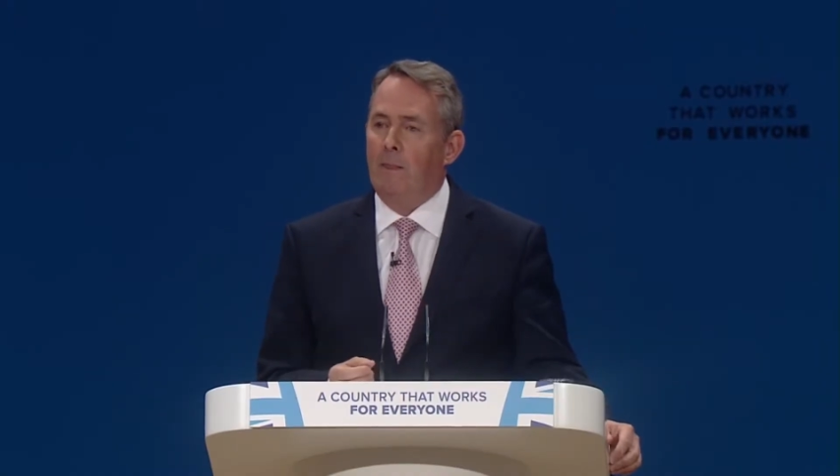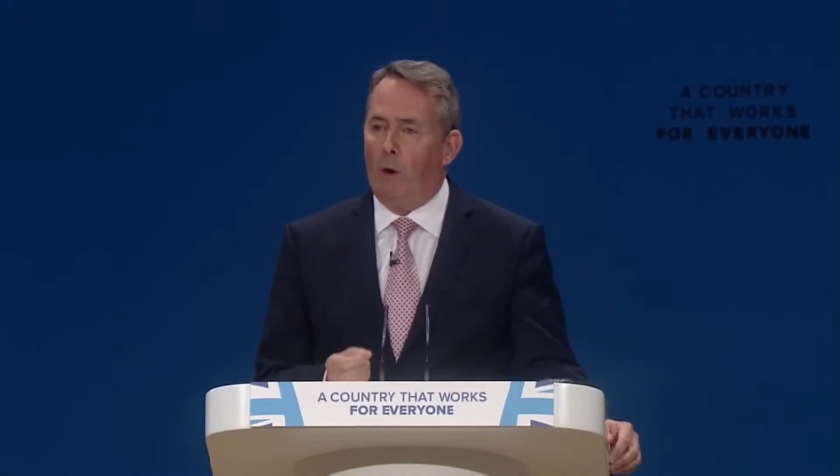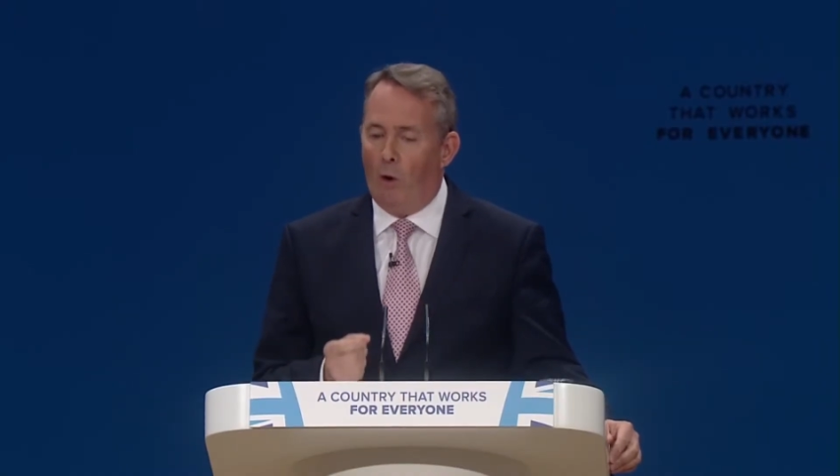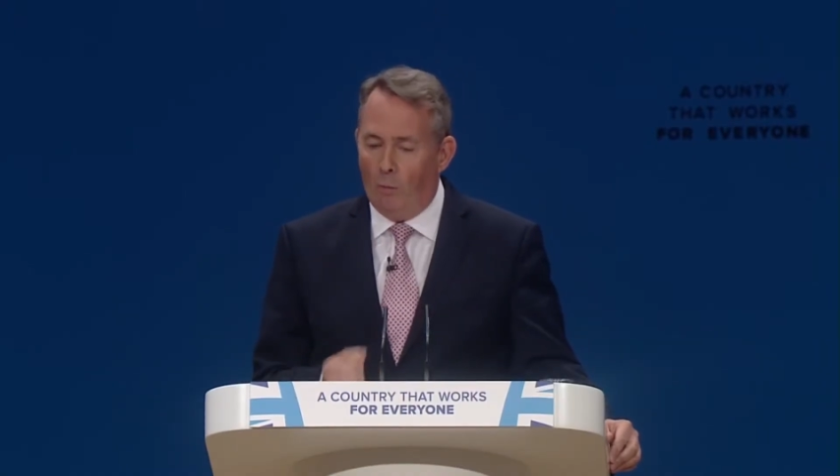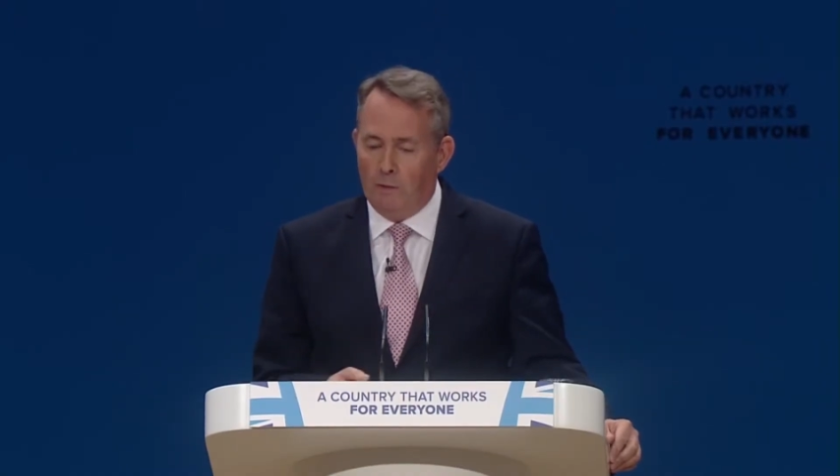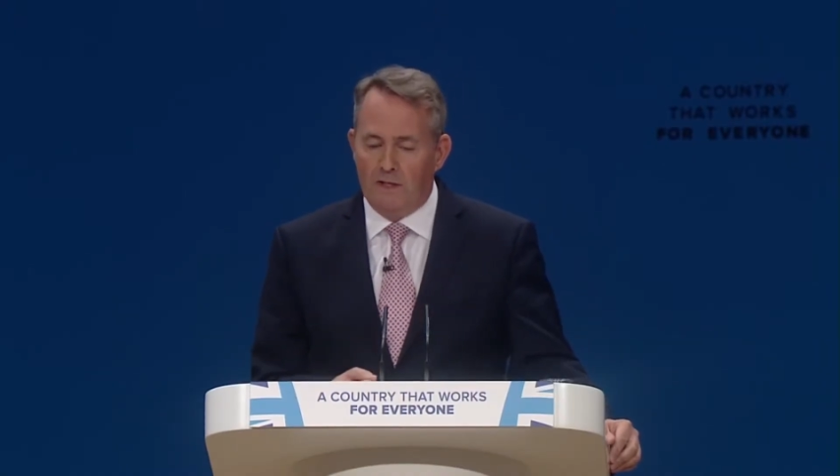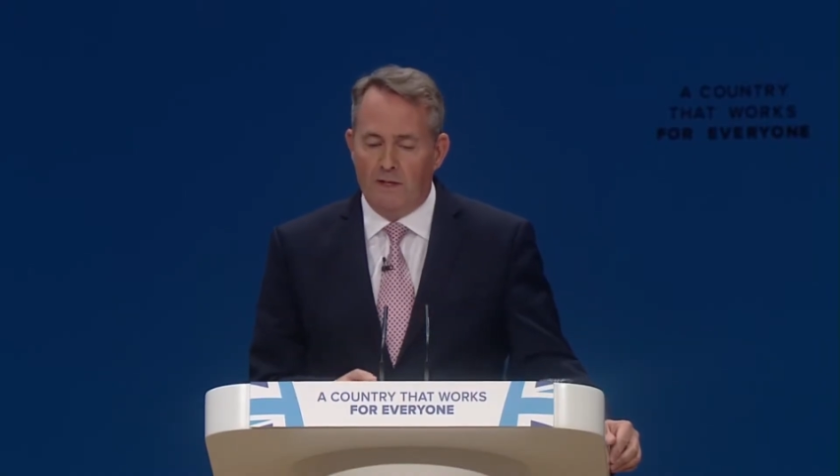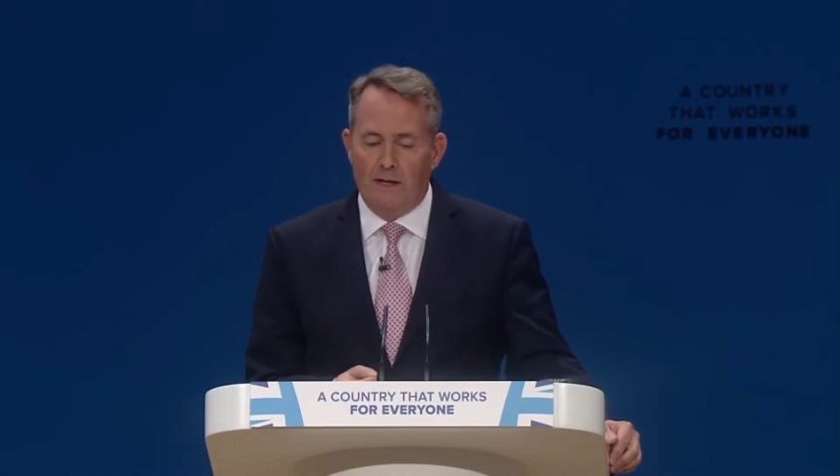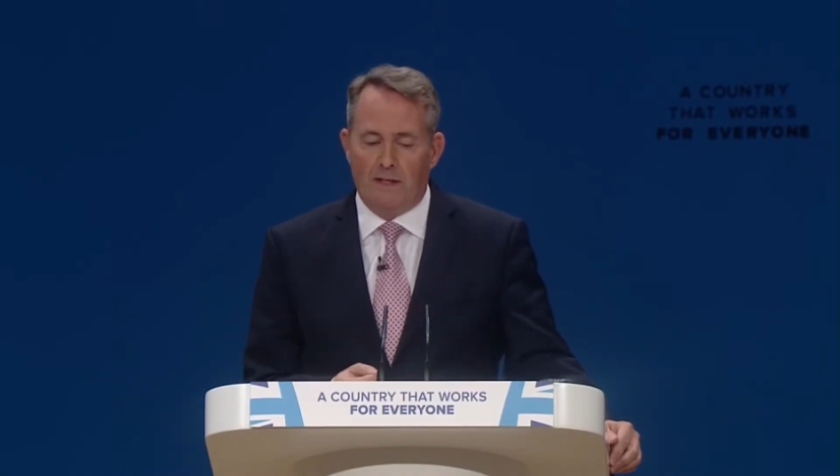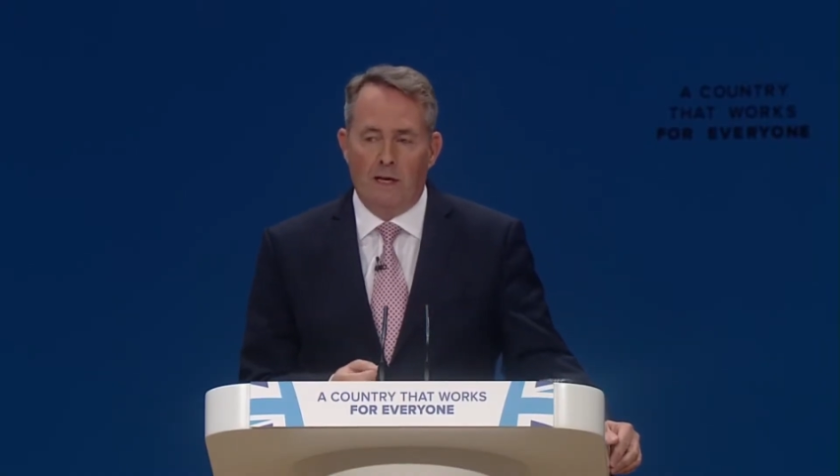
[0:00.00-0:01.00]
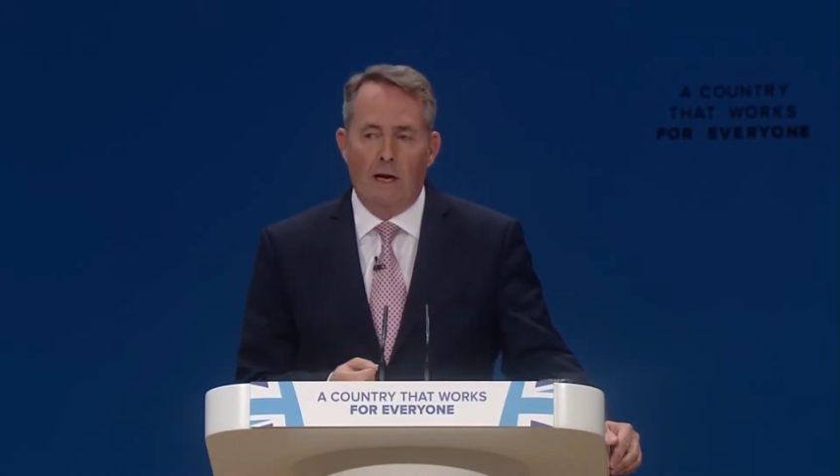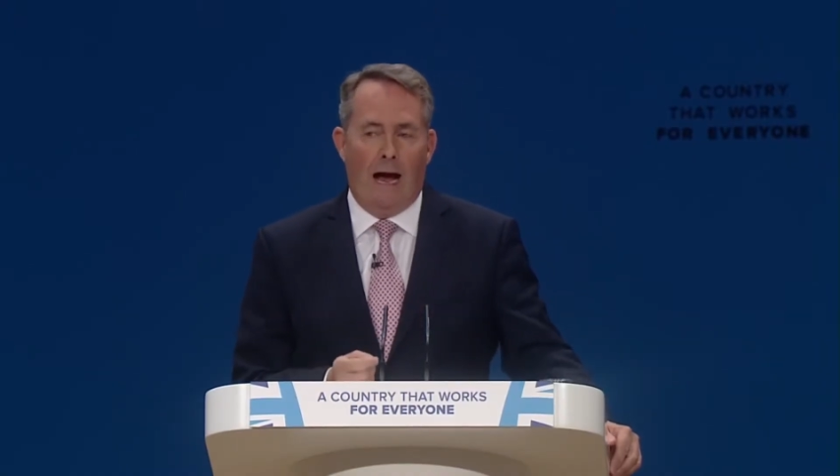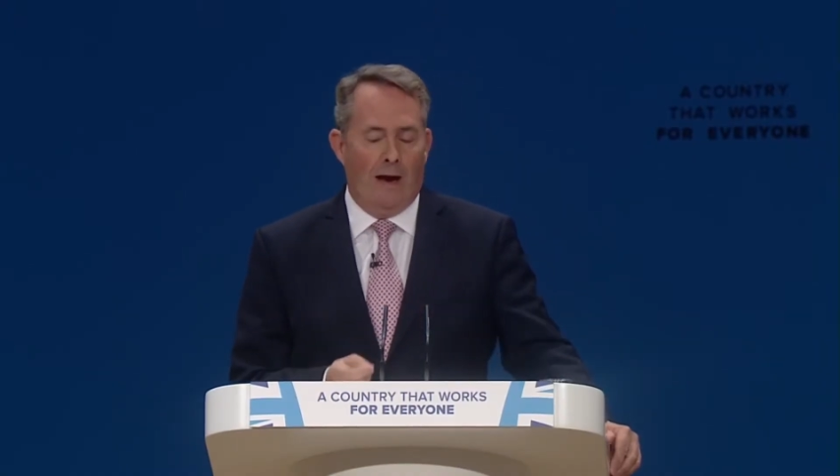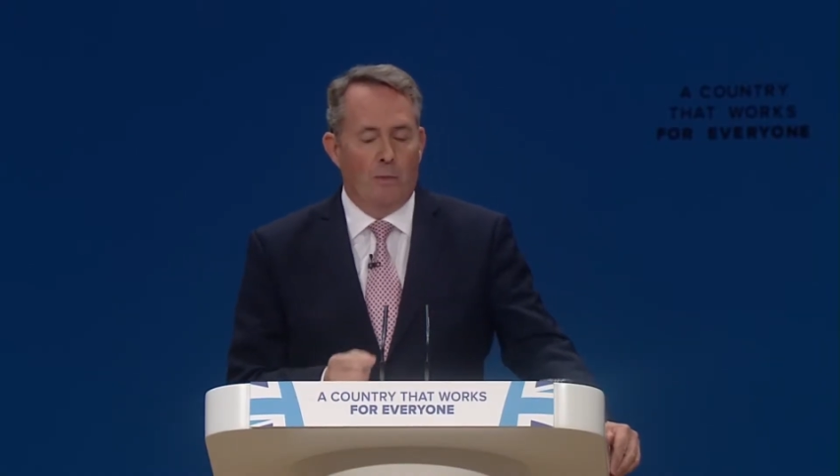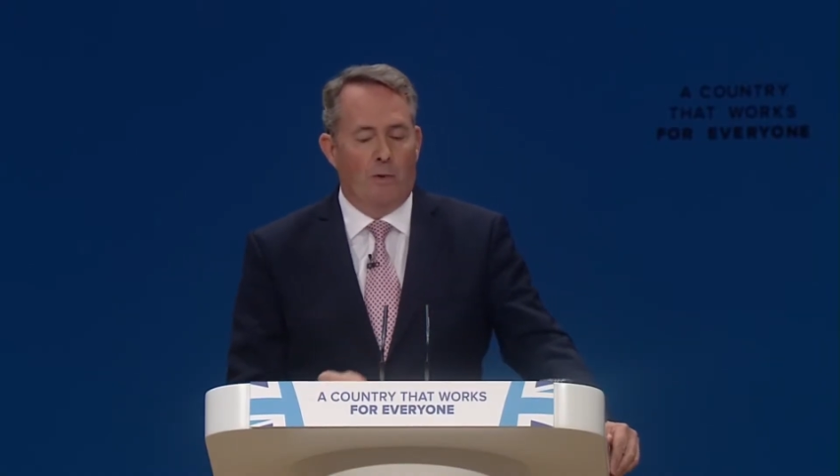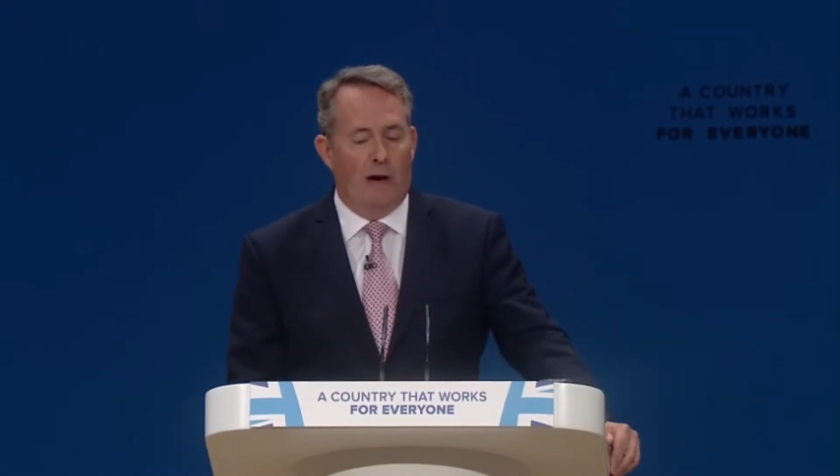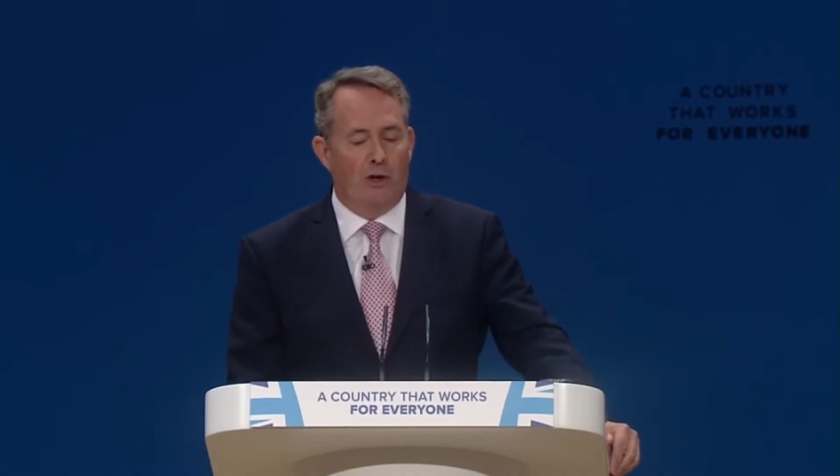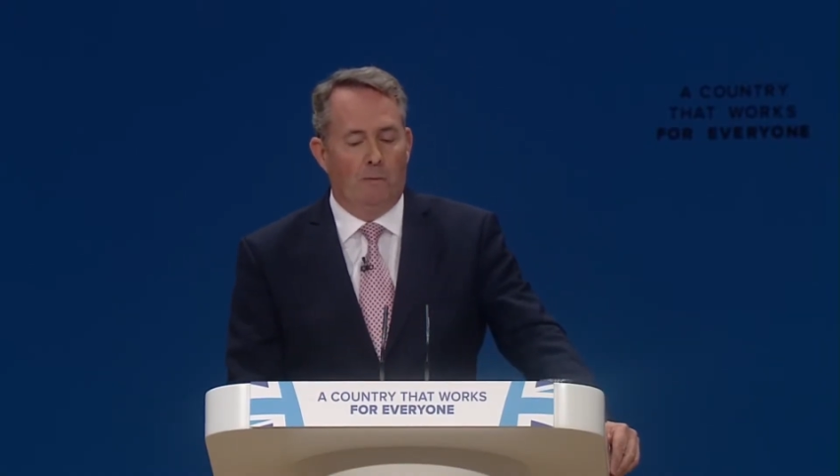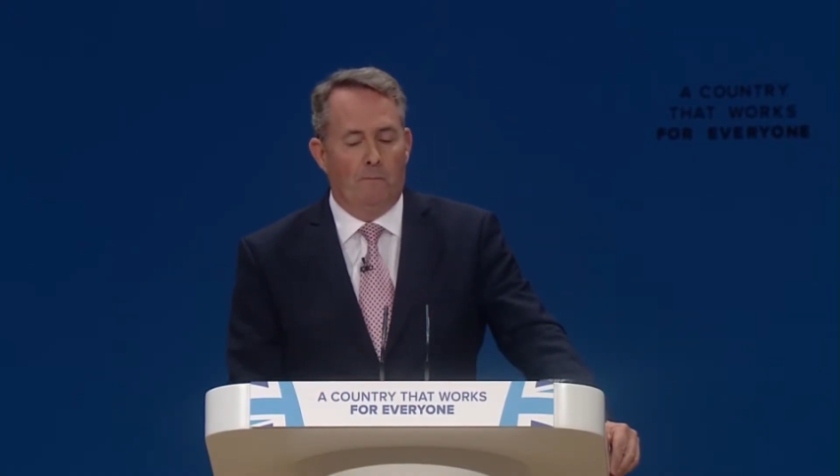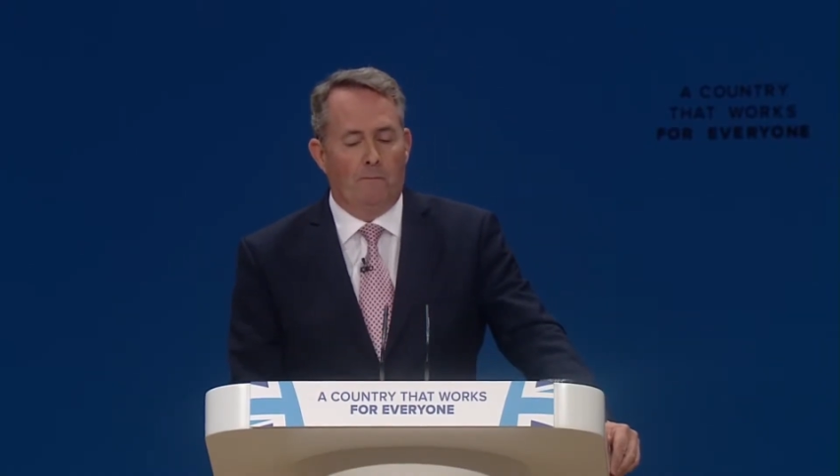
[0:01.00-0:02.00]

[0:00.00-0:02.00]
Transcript: hopelessness, and oppression.